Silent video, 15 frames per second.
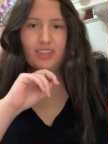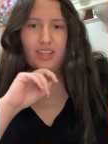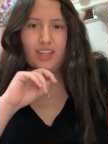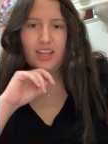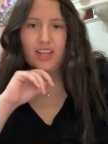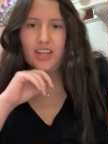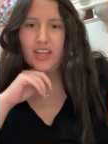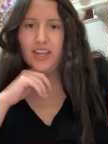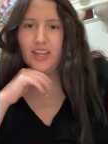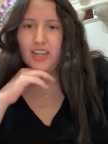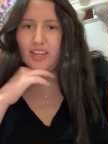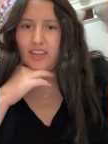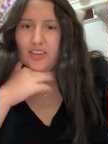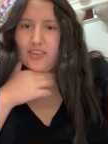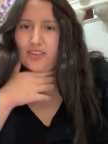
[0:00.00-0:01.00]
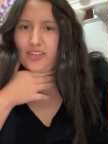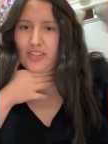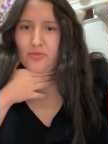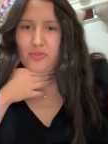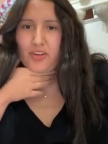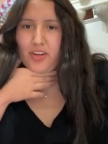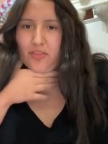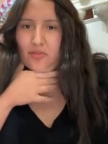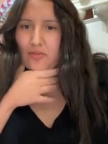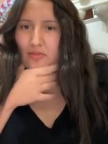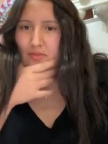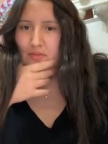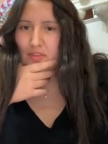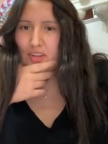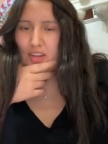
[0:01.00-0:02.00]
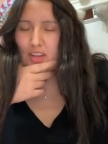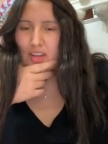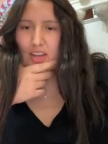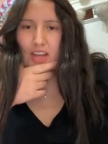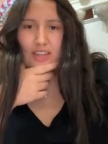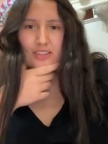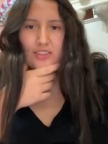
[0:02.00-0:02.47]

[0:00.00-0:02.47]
I currently work as